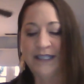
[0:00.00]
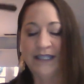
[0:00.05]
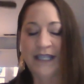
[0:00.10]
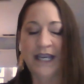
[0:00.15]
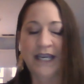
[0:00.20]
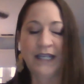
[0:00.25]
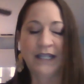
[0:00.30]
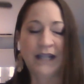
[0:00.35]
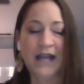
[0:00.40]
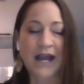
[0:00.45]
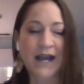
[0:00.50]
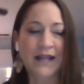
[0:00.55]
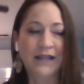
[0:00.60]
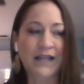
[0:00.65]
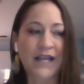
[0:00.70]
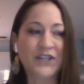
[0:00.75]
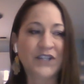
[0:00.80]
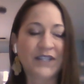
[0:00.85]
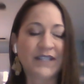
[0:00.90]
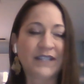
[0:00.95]
Slate
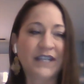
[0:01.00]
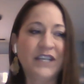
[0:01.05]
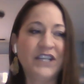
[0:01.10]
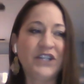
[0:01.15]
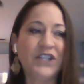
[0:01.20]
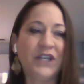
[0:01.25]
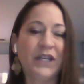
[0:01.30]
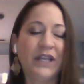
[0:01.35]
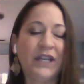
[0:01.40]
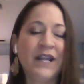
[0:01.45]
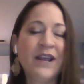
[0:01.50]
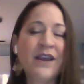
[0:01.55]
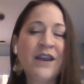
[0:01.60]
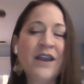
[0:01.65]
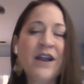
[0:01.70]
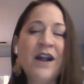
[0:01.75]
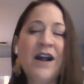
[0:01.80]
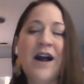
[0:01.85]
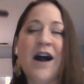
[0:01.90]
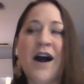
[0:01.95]
legislation.
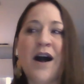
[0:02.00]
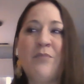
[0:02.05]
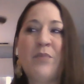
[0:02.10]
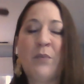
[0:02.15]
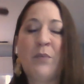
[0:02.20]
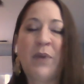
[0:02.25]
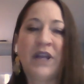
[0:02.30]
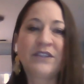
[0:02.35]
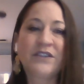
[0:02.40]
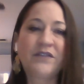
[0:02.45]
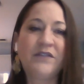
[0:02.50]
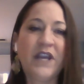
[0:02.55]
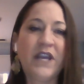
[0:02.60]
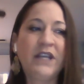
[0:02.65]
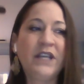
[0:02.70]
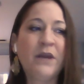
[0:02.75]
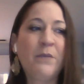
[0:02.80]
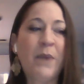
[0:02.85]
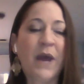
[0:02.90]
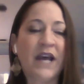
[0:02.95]
But
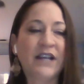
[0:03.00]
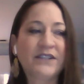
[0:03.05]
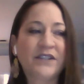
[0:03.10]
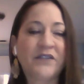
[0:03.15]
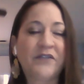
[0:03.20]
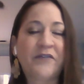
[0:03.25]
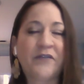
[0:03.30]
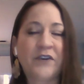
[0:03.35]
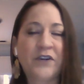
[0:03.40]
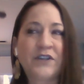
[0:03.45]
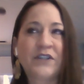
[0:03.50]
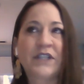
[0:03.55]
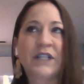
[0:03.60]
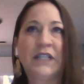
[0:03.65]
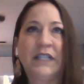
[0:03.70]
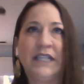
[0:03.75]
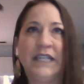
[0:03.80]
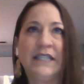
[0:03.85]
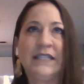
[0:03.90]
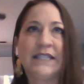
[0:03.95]
Pennsylvania passed the first
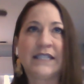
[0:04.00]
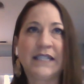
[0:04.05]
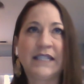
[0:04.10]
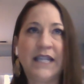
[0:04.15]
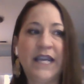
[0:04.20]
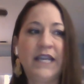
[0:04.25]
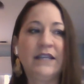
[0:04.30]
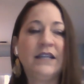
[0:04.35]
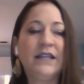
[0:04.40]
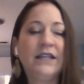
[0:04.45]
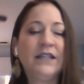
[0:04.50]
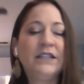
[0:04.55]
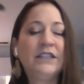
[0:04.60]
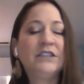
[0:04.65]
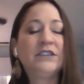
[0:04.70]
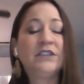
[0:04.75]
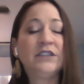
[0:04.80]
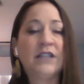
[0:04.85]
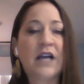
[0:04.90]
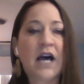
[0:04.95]
Clean Slate
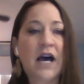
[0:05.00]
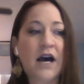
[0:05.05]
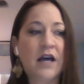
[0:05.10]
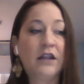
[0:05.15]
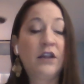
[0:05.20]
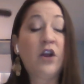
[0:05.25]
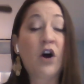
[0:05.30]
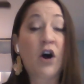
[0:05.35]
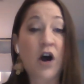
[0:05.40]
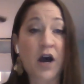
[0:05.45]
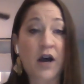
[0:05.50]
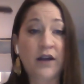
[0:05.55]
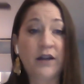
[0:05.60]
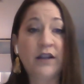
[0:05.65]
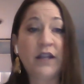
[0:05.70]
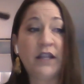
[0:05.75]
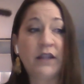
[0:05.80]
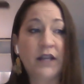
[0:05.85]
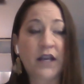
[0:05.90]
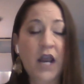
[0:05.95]
law
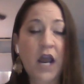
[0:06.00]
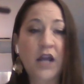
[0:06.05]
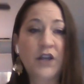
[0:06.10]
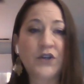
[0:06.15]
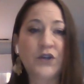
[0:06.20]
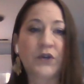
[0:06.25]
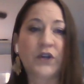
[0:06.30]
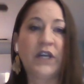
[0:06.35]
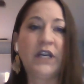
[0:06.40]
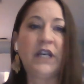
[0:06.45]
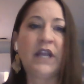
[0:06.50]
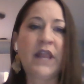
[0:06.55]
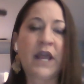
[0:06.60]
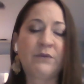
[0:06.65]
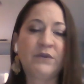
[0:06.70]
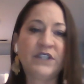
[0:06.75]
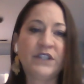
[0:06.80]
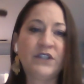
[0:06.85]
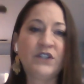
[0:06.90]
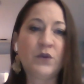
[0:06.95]
in the country, and that
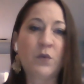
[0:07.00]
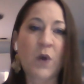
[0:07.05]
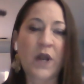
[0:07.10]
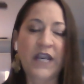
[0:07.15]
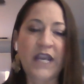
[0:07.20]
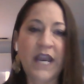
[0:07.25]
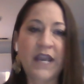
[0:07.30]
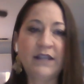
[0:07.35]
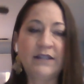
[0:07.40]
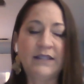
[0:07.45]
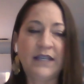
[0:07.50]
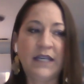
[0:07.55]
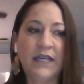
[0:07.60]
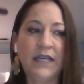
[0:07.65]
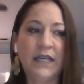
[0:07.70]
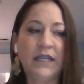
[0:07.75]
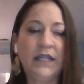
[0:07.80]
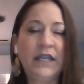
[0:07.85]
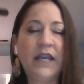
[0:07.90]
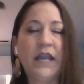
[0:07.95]
was in
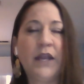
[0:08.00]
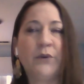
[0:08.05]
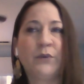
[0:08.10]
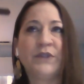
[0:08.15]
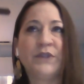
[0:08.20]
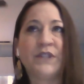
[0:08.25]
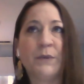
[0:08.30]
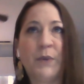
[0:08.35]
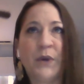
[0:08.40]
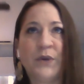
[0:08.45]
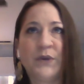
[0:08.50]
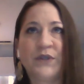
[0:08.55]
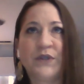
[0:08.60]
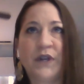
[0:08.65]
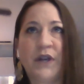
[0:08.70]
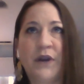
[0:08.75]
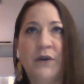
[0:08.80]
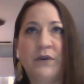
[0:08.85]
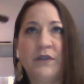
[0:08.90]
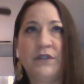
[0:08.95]
2018. It was supposed to
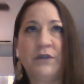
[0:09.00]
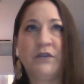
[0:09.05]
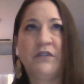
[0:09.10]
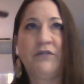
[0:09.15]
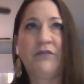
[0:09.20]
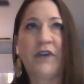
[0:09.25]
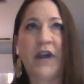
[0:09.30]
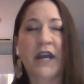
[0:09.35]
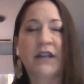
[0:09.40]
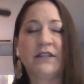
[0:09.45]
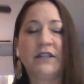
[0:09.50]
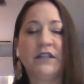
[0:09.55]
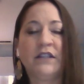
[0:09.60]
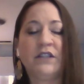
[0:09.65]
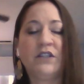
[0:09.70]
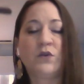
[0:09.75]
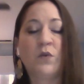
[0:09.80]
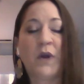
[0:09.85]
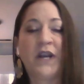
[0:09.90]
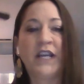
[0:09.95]
go into effect
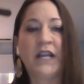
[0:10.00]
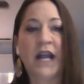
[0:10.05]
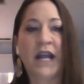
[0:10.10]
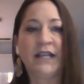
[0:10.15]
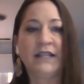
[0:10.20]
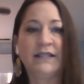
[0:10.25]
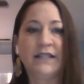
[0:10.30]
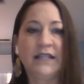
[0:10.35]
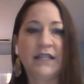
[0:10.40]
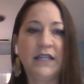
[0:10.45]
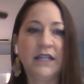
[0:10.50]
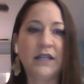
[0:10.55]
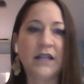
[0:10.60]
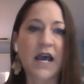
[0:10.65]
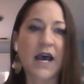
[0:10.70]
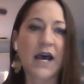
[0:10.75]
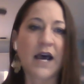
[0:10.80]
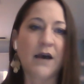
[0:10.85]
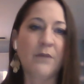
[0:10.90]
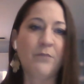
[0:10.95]
in 2019,
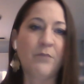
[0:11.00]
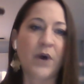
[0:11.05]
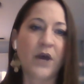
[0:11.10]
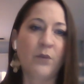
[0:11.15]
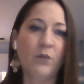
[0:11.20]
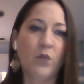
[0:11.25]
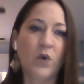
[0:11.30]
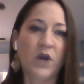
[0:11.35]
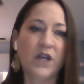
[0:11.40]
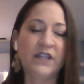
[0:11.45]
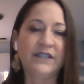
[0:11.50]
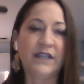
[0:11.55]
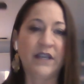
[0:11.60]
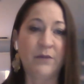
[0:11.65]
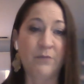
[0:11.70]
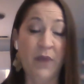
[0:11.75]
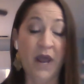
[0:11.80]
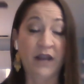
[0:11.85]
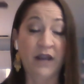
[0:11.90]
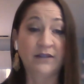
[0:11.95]
but was
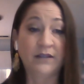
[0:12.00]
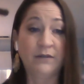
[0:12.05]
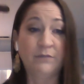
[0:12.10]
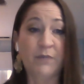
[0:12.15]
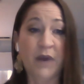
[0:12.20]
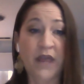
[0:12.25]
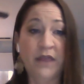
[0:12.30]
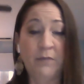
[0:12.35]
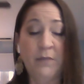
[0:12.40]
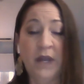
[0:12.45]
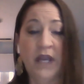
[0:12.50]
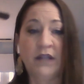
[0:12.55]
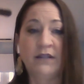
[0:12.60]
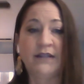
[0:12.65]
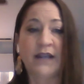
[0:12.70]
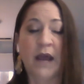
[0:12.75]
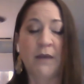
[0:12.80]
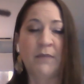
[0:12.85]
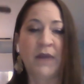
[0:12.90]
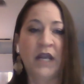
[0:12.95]
impacted by the
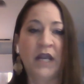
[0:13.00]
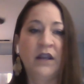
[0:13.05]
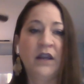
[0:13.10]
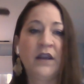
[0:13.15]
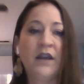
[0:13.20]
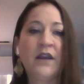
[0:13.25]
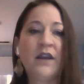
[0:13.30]
pandemic.